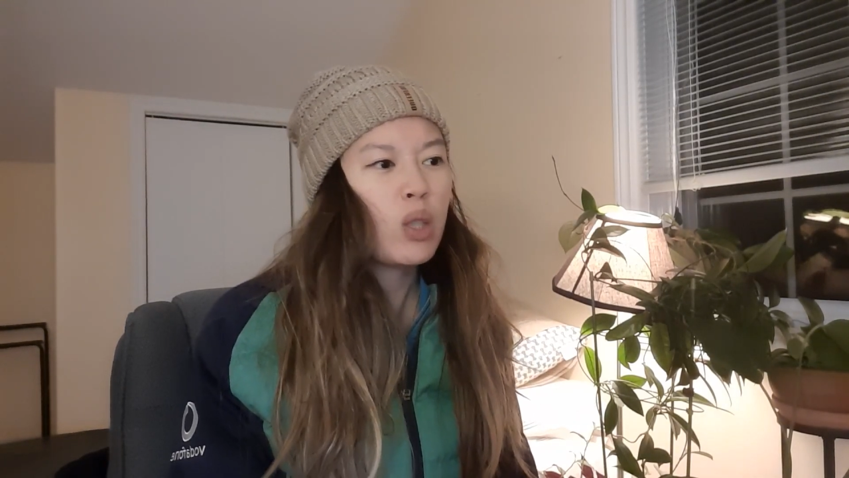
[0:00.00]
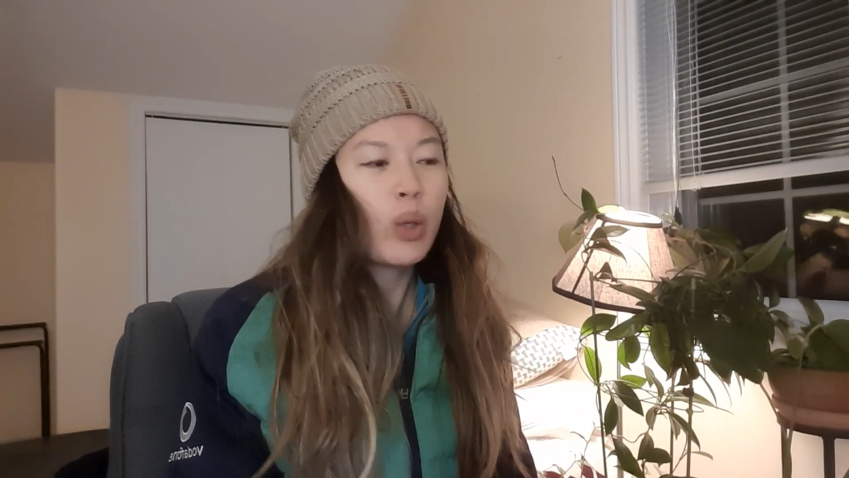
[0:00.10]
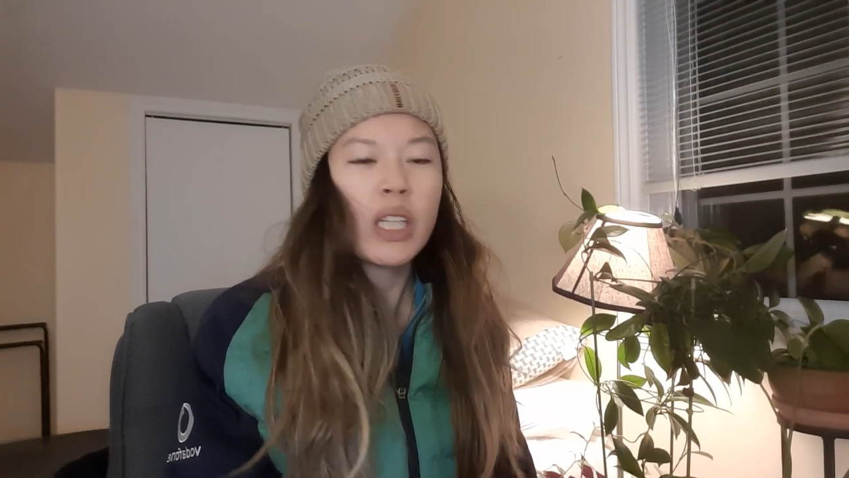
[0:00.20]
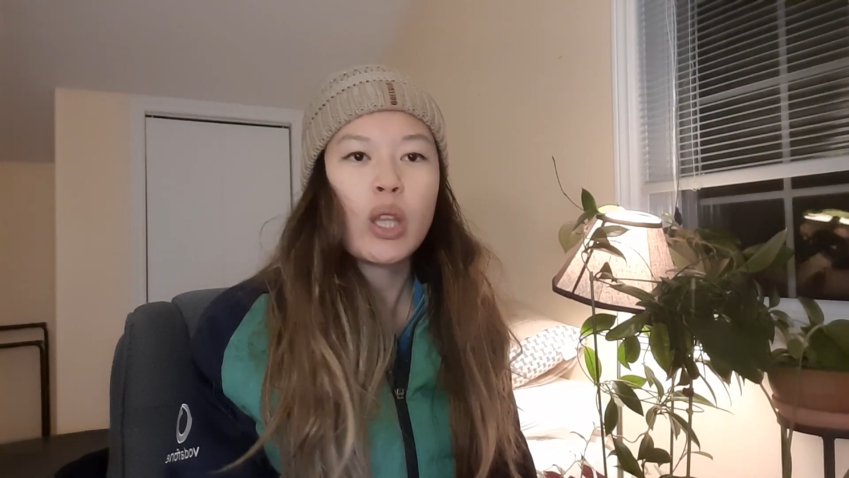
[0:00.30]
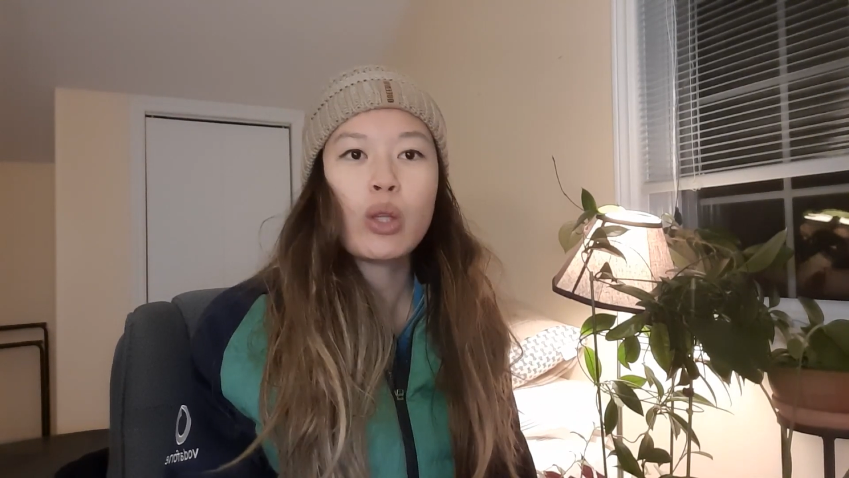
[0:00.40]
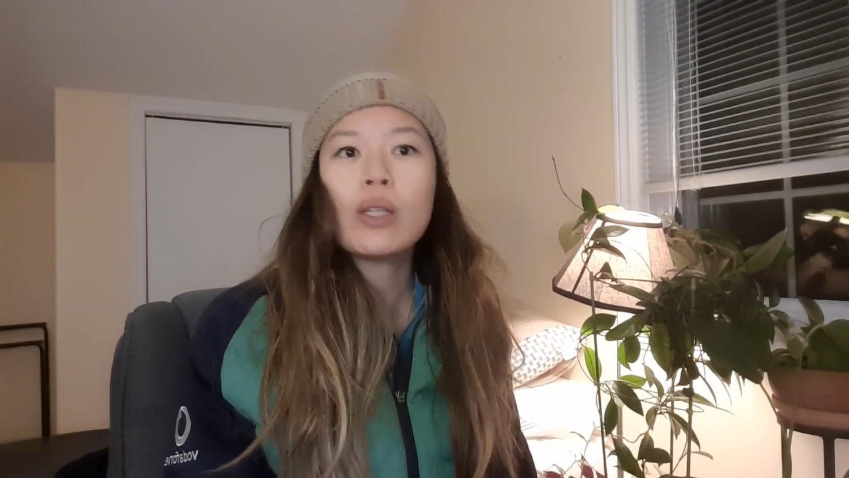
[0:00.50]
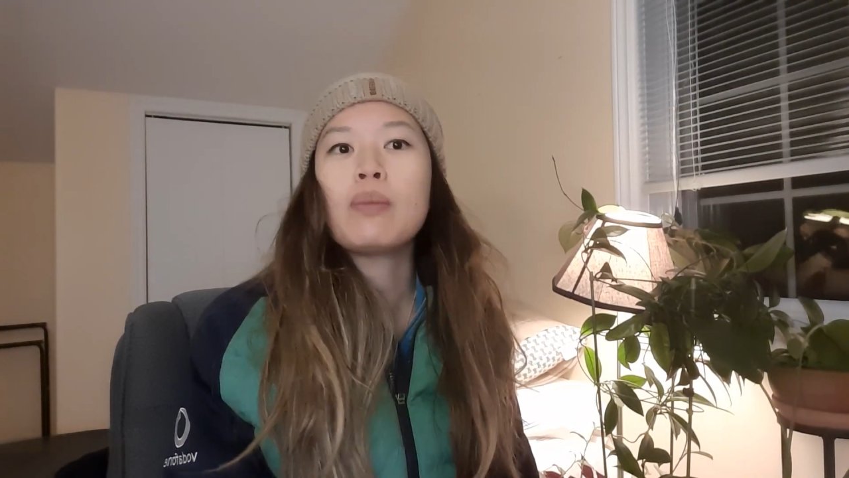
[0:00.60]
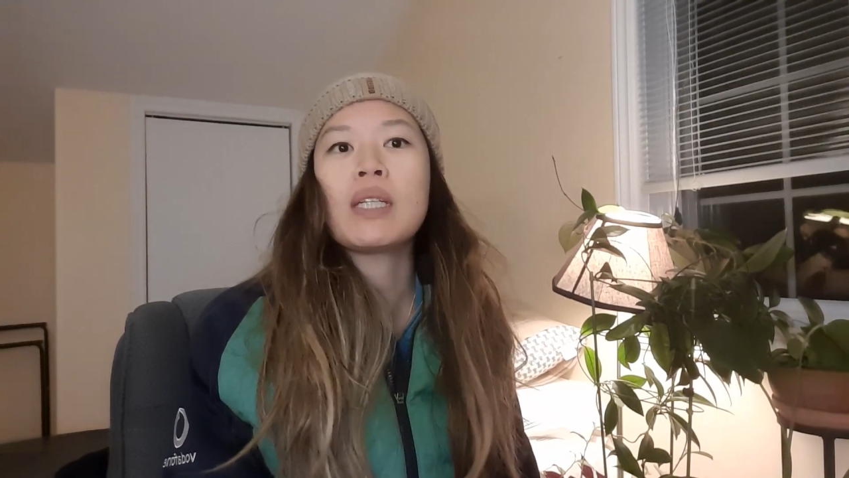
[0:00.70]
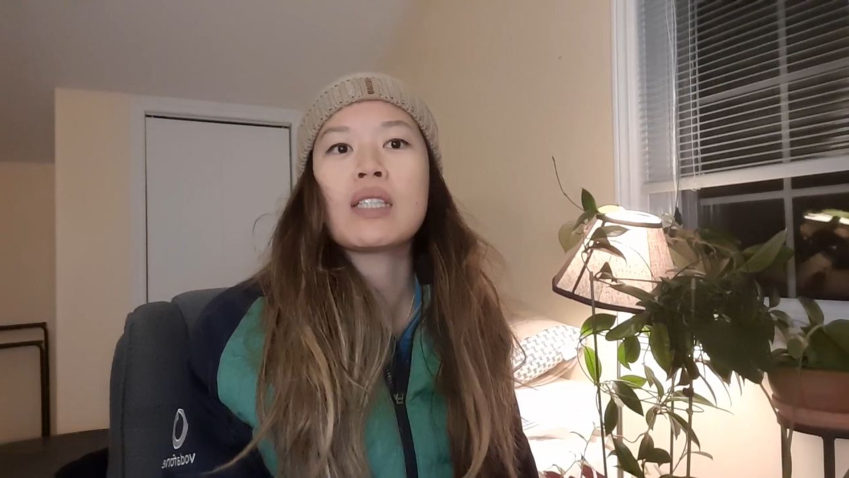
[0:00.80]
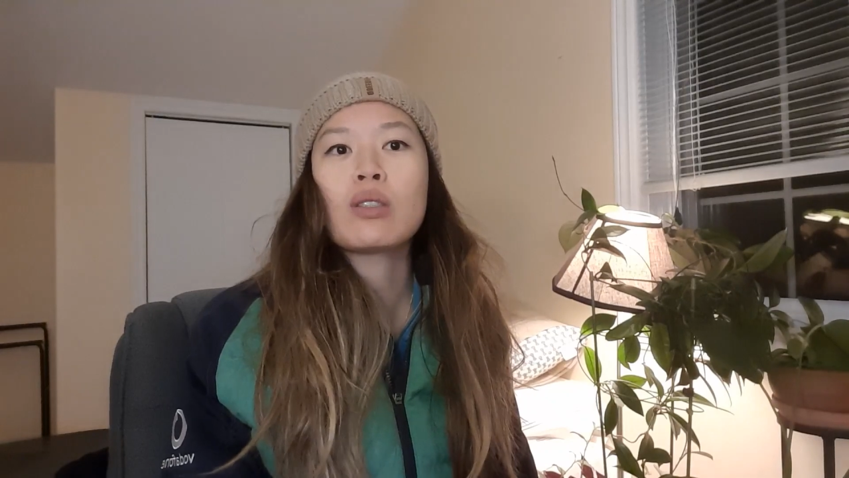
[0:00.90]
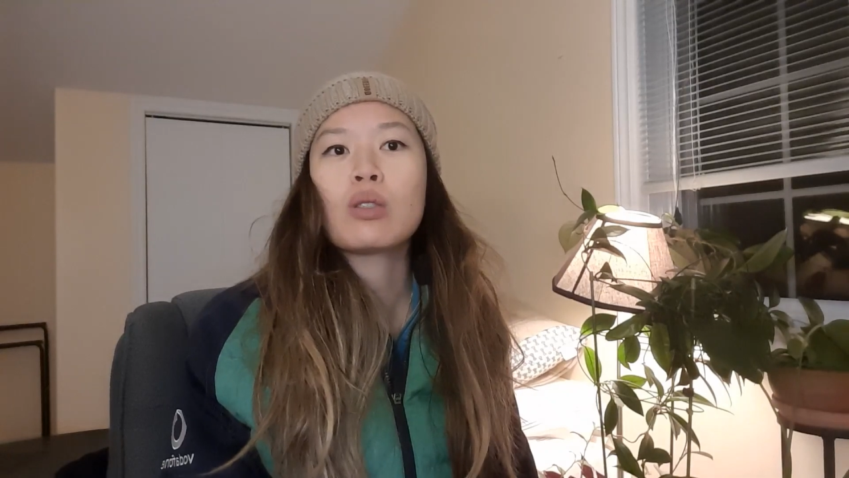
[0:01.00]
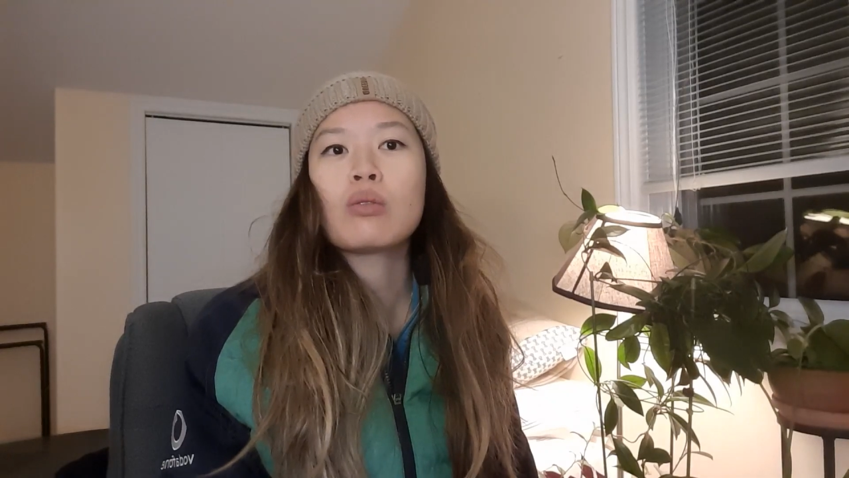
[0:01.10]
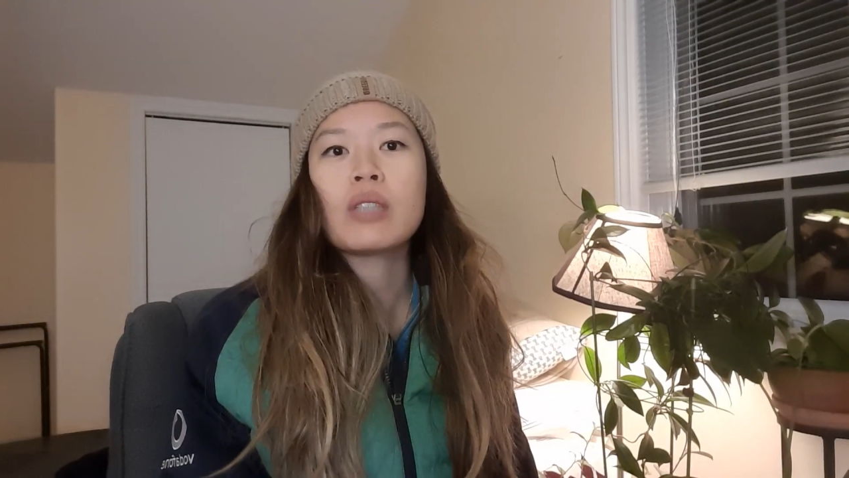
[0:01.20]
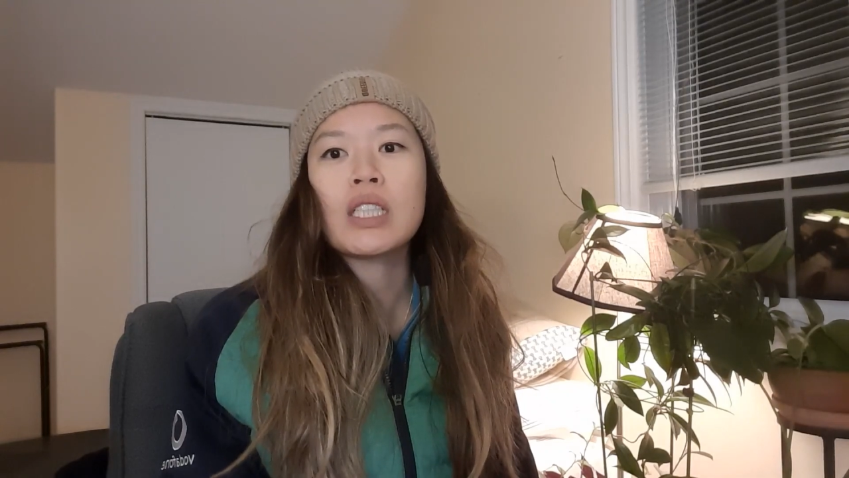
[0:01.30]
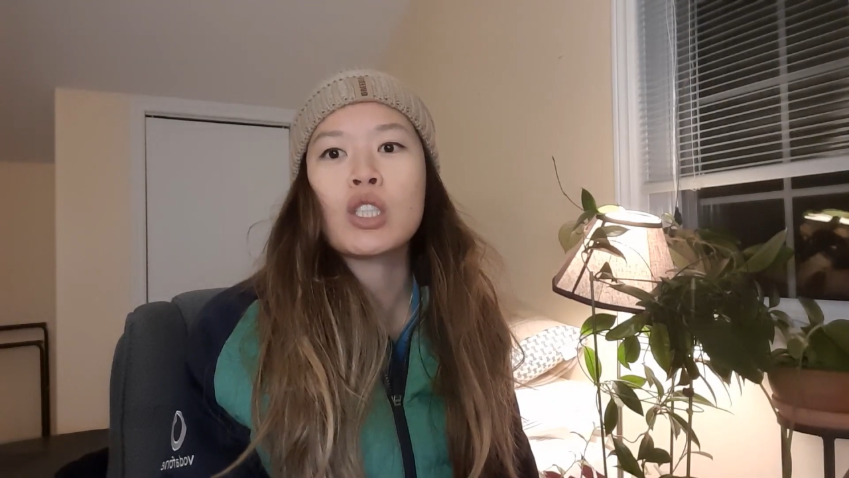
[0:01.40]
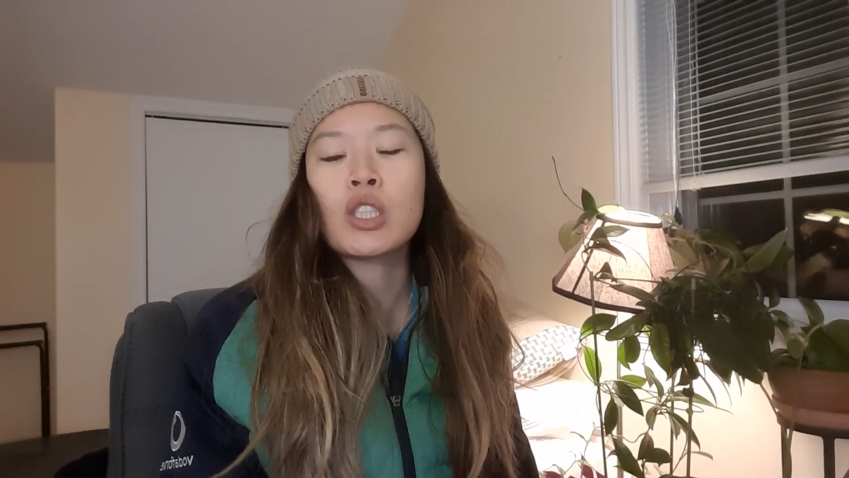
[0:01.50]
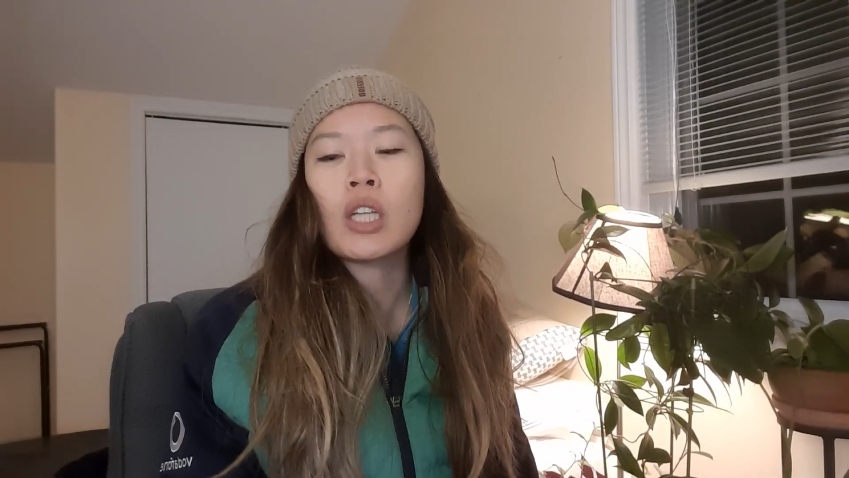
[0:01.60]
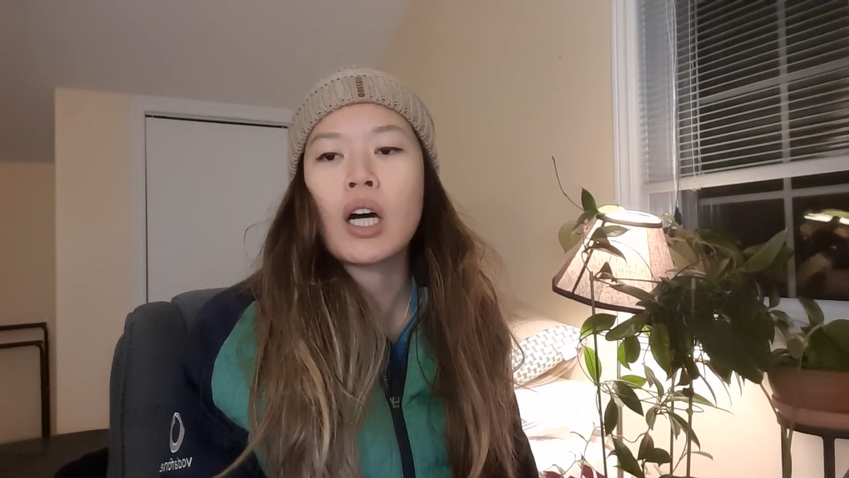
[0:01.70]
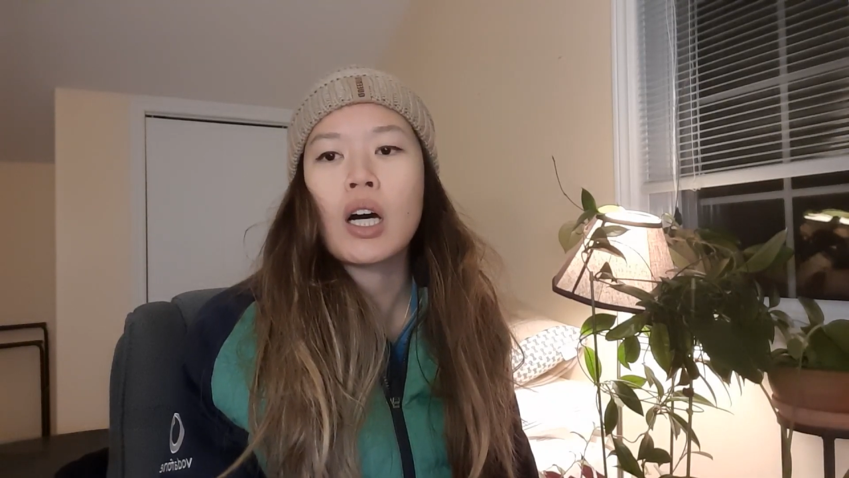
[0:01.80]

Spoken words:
20-30 minutes to reach